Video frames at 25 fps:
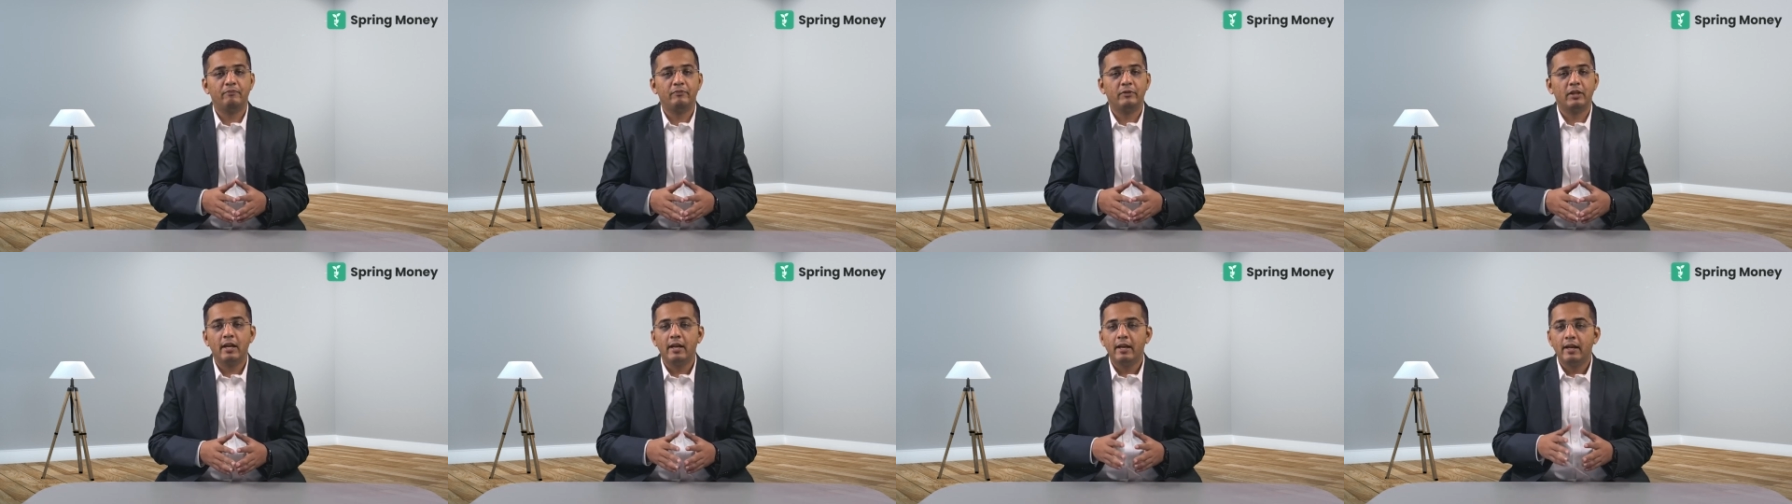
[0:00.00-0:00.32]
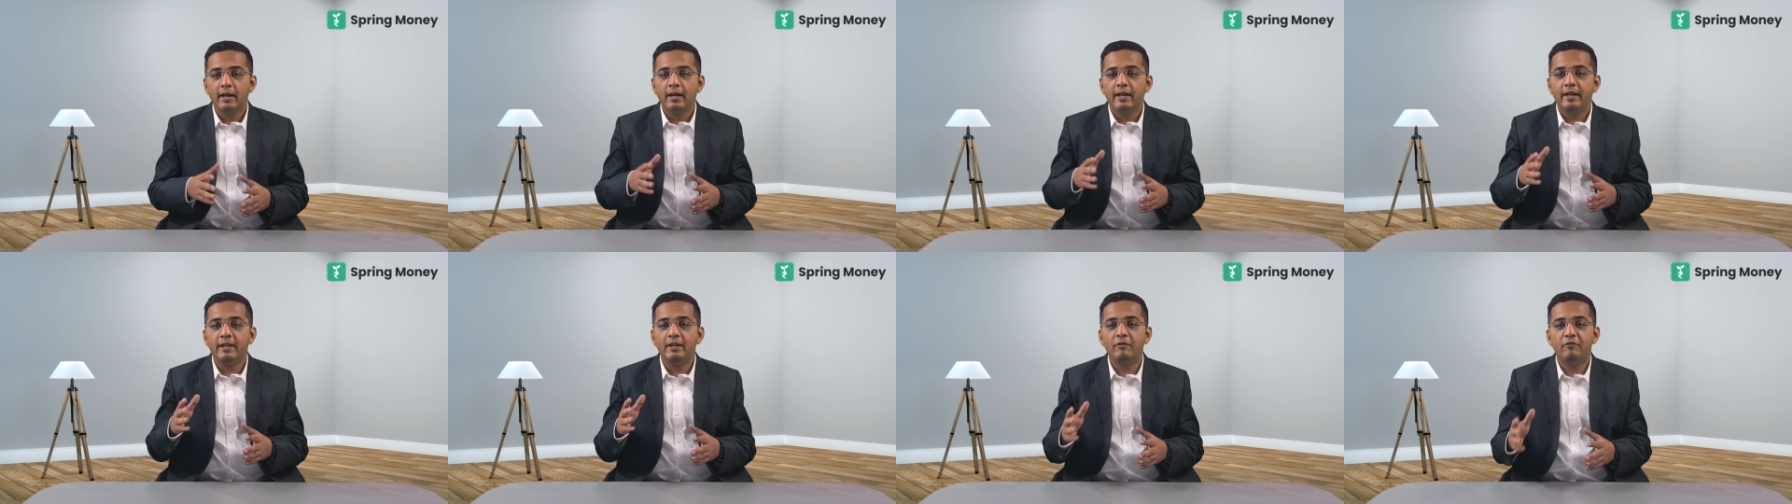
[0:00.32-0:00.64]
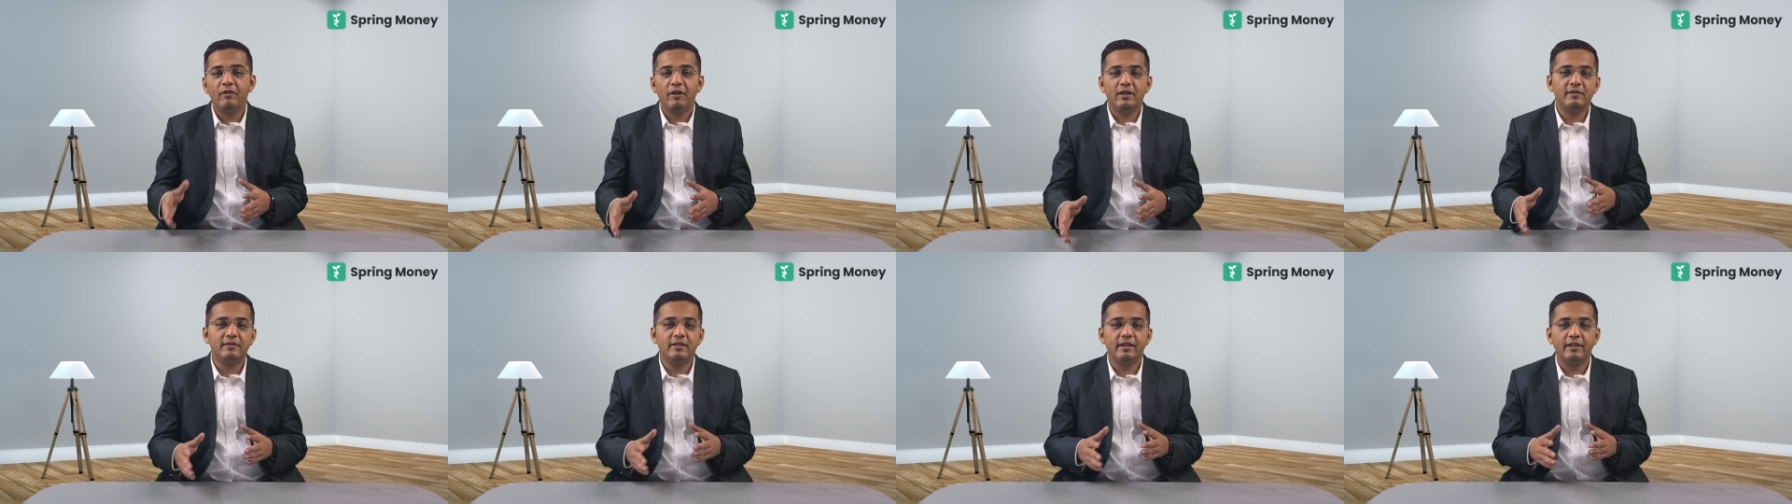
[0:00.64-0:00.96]
invest the
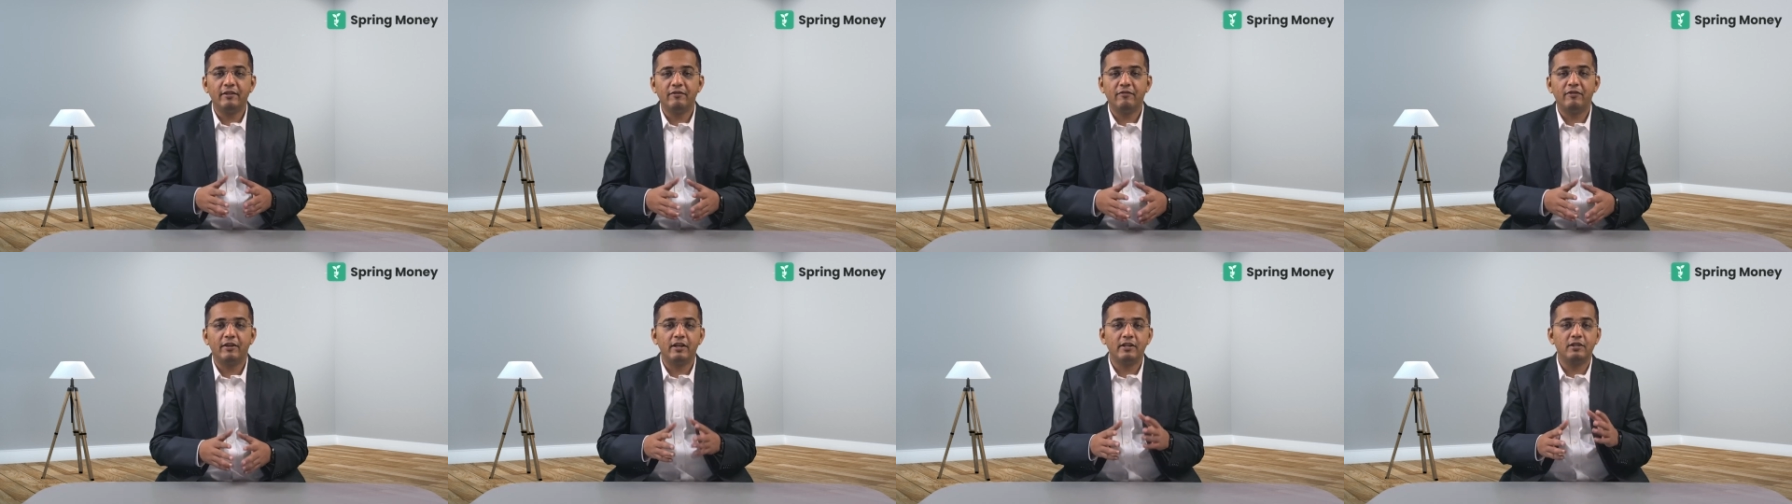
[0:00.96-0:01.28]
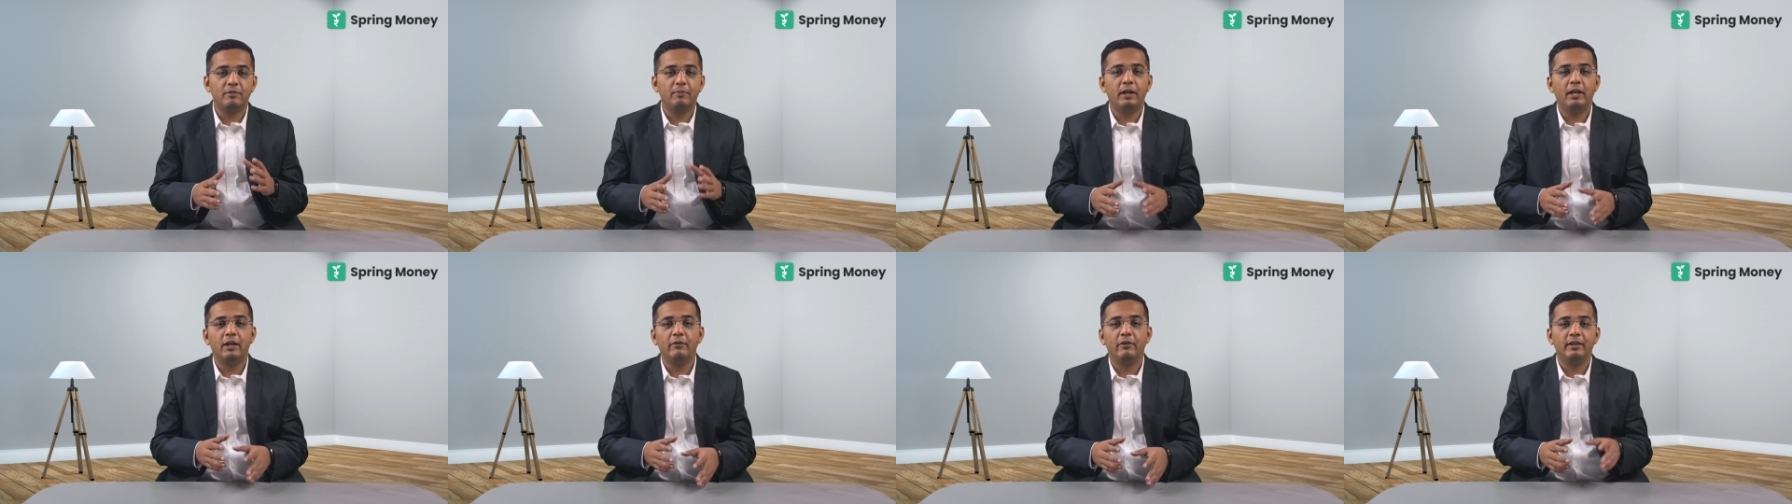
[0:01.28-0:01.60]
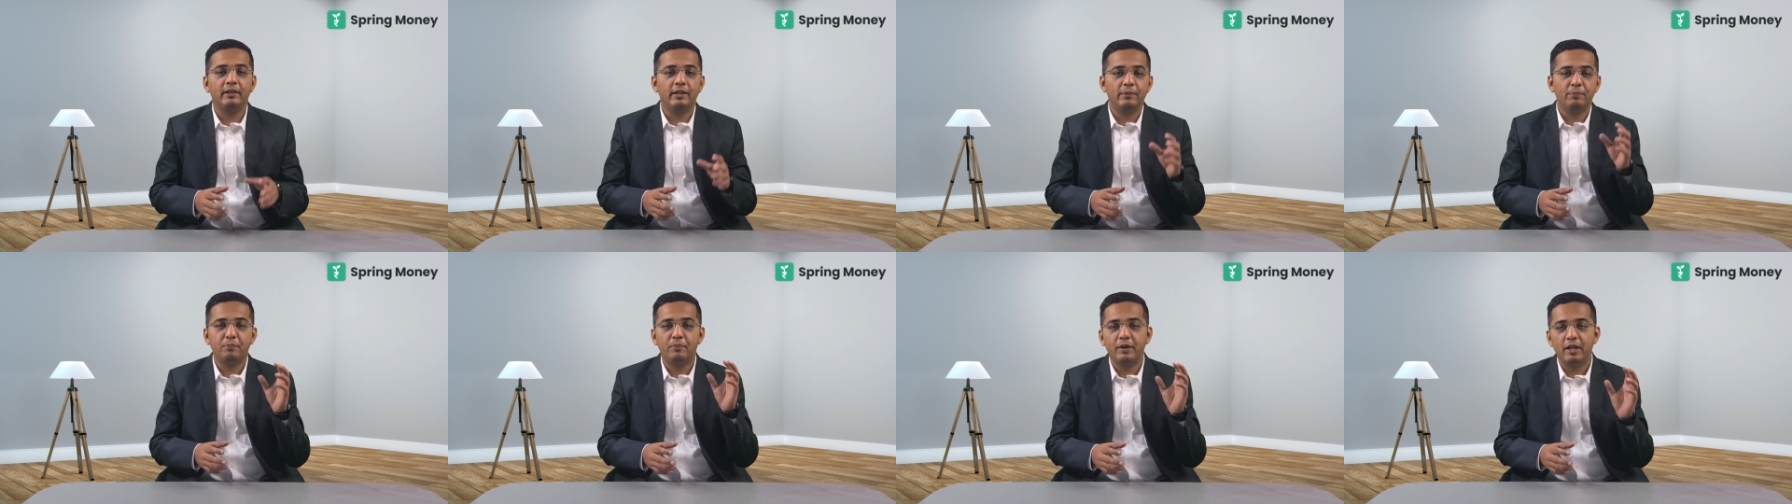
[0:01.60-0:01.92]
difference between the
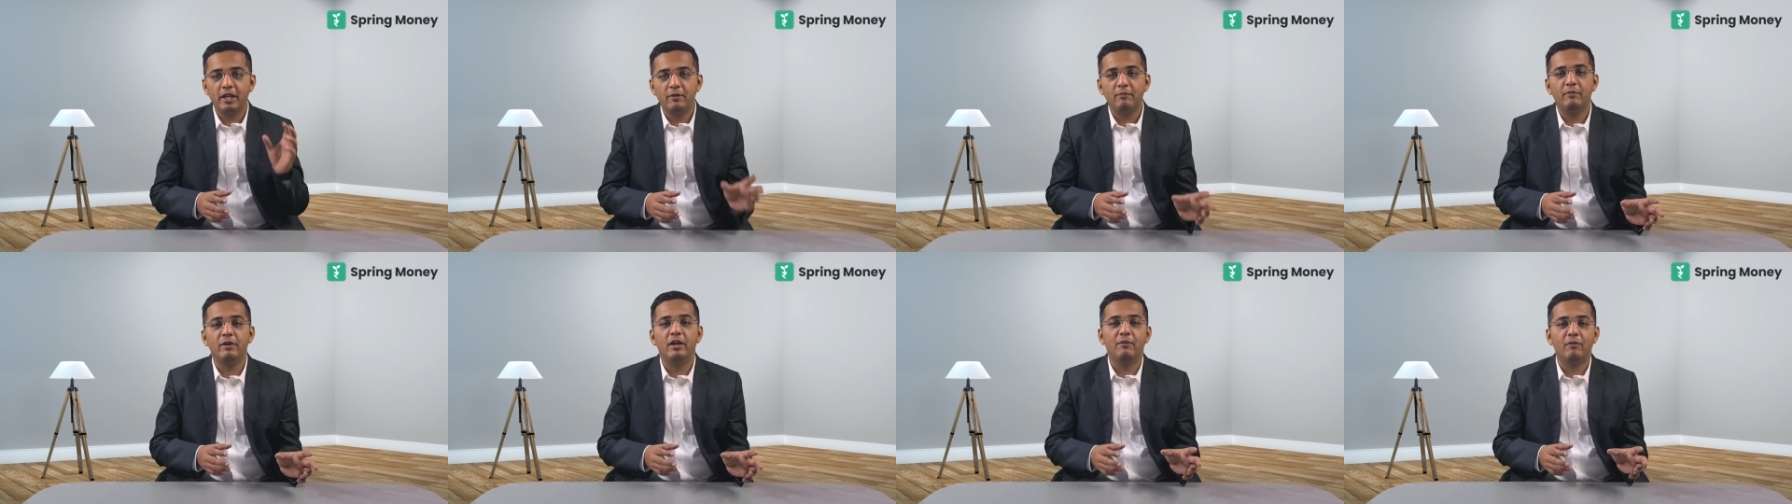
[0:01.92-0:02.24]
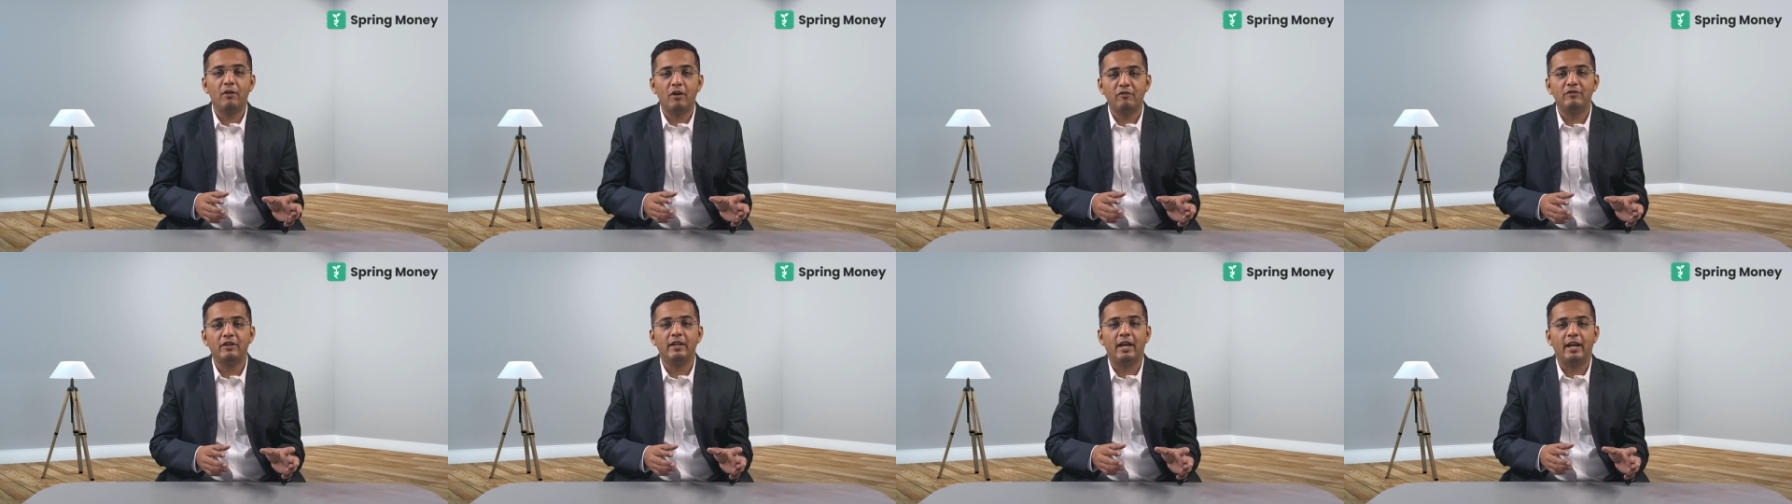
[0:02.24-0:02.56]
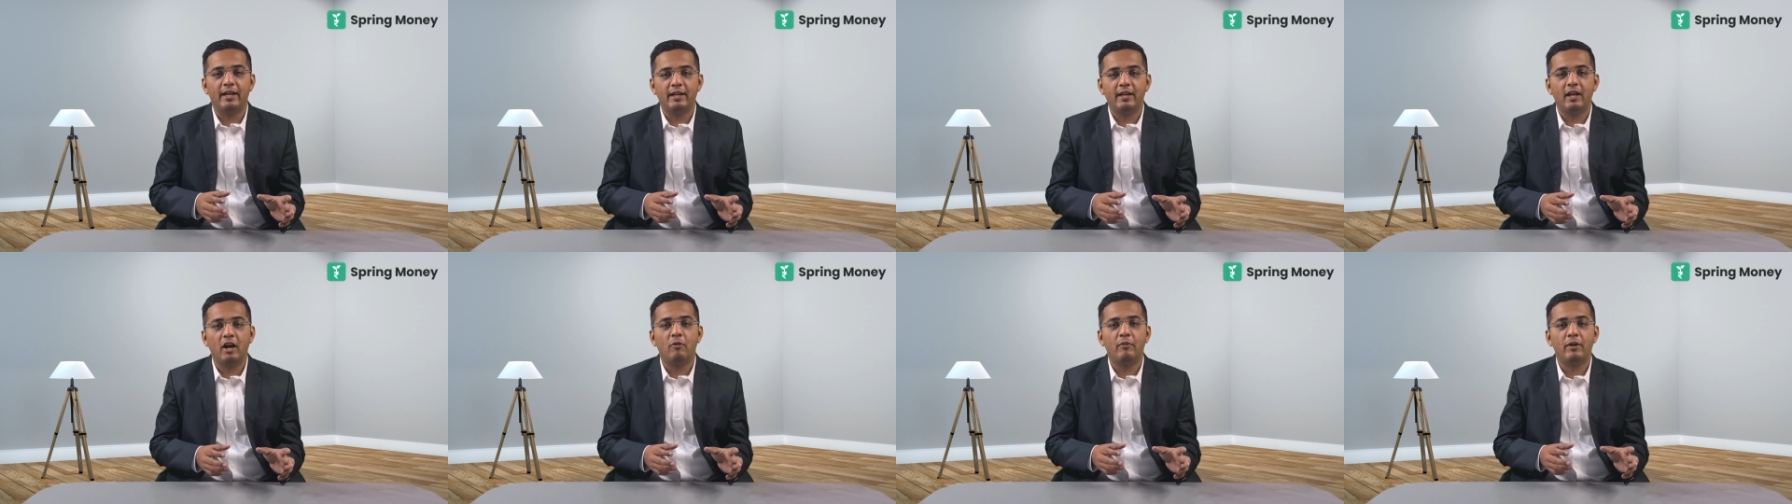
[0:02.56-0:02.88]
premium of the
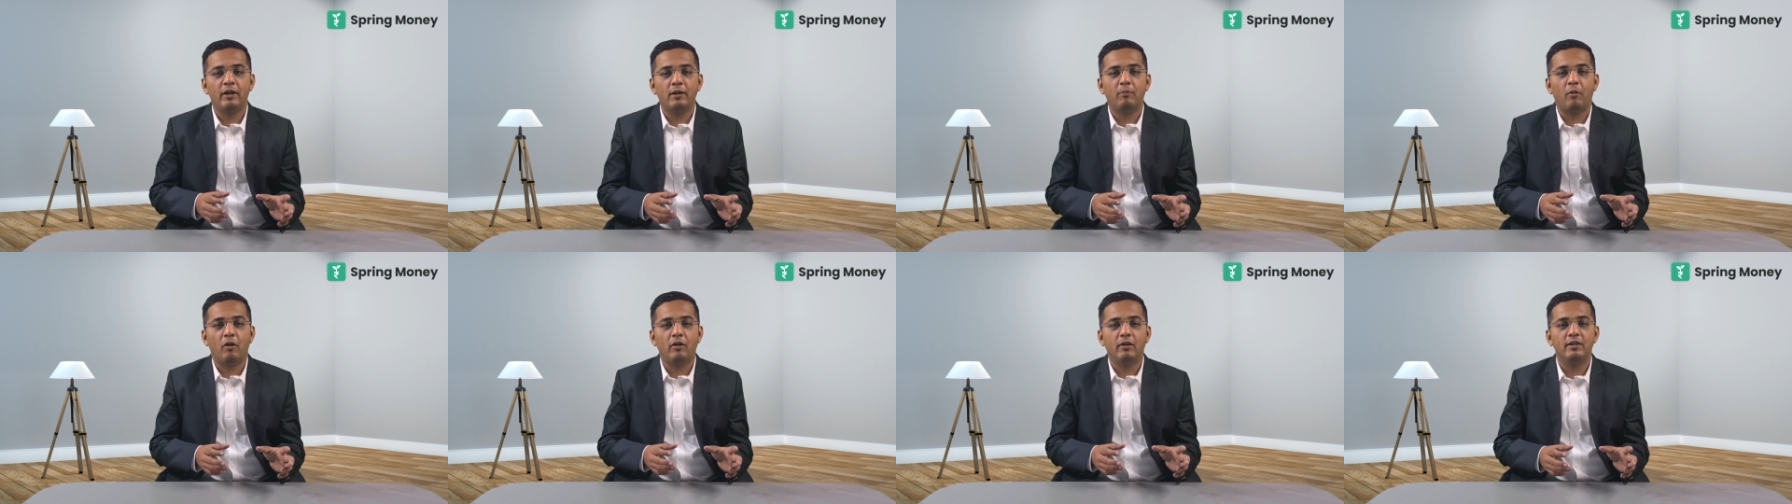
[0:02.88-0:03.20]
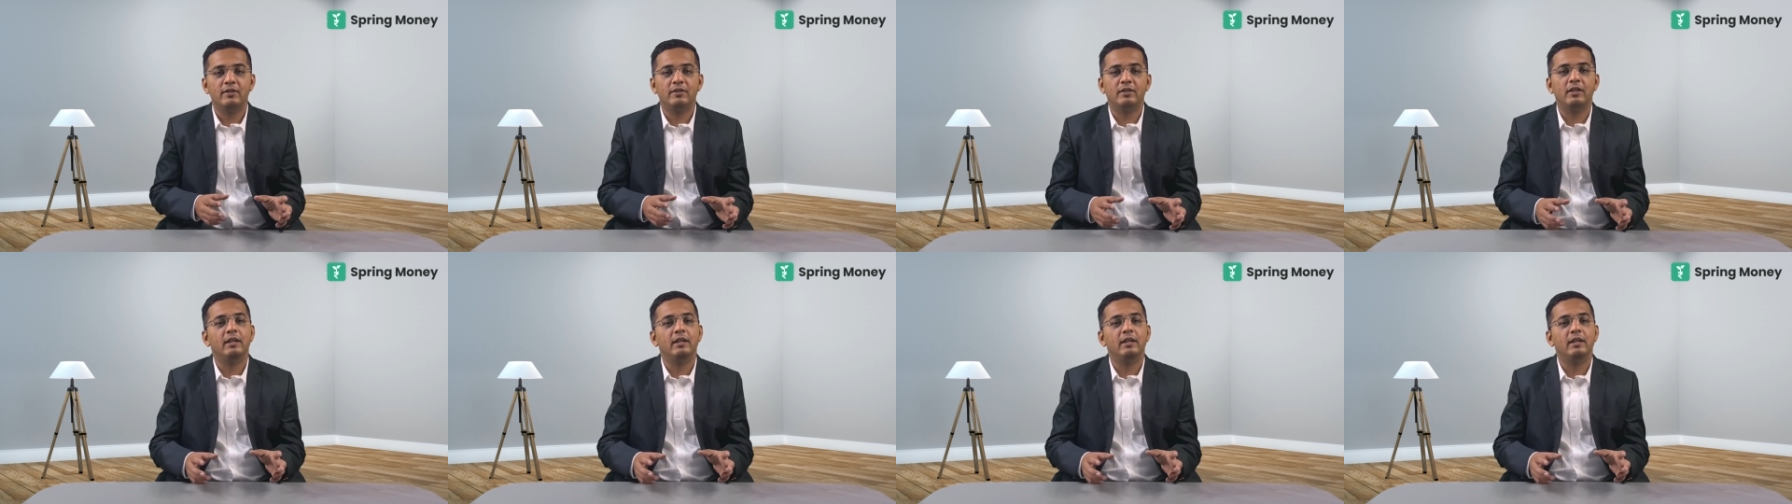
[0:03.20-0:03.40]
endowment policy